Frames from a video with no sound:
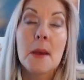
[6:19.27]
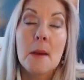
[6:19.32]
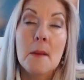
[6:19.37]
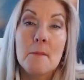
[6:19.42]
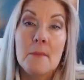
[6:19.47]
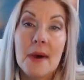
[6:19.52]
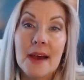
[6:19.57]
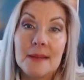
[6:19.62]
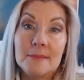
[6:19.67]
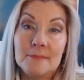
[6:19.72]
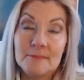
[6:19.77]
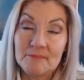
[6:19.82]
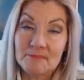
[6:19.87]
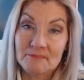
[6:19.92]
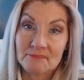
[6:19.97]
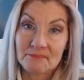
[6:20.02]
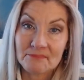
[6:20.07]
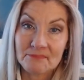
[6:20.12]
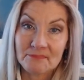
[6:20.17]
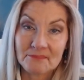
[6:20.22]
But
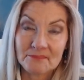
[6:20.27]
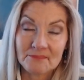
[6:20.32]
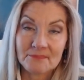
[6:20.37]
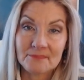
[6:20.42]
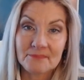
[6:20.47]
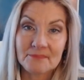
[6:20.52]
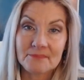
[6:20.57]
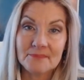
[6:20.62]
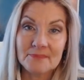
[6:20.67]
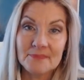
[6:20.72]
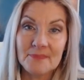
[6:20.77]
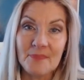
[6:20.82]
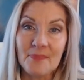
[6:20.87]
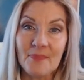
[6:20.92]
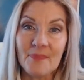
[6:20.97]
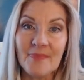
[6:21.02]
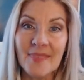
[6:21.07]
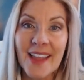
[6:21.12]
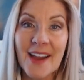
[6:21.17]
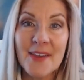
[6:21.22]

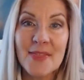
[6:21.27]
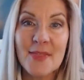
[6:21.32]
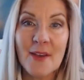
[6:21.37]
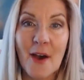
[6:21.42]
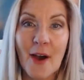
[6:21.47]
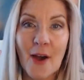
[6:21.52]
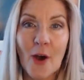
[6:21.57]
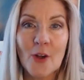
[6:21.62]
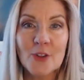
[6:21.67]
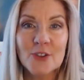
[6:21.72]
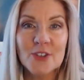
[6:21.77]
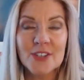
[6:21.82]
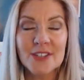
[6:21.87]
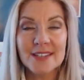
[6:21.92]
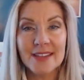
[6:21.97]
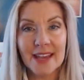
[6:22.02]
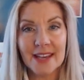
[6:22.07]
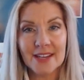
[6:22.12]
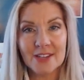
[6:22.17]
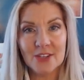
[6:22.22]
I thought I'll
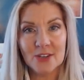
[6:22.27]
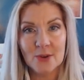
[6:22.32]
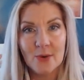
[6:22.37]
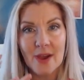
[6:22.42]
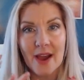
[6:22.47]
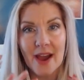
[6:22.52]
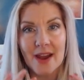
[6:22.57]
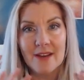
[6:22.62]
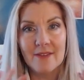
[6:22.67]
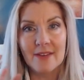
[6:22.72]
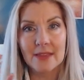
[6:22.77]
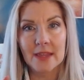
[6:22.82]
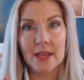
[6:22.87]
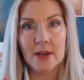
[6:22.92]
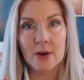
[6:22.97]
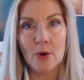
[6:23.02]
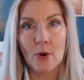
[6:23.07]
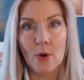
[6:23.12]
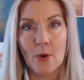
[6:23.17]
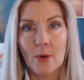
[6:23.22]
just do kind of a
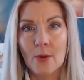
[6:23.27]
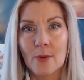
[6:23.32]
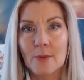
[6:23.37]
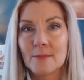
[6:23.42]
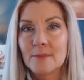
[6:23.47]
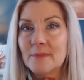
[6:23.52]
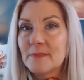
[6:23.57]
little